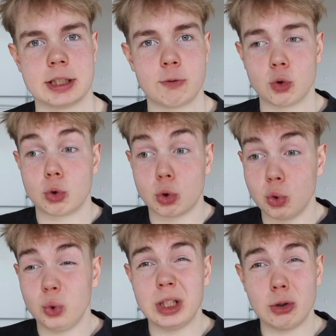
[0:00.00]
If you
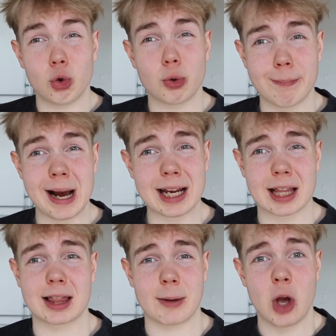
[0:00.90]
truly look back
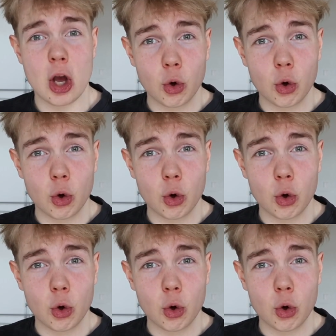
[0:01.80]
at the